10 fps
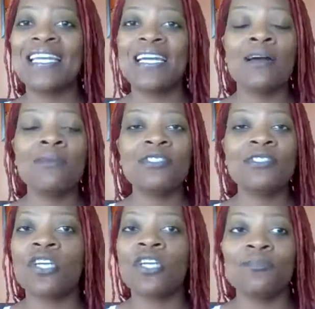It helps to
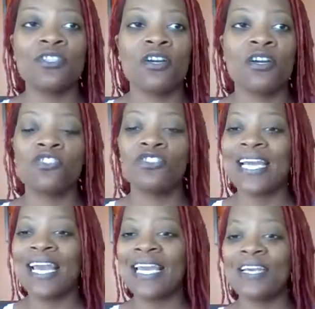jumpstart your
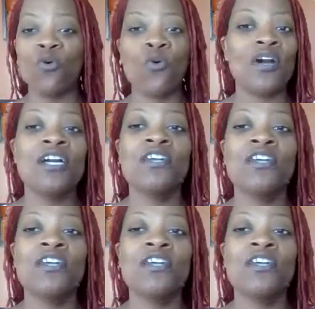day, or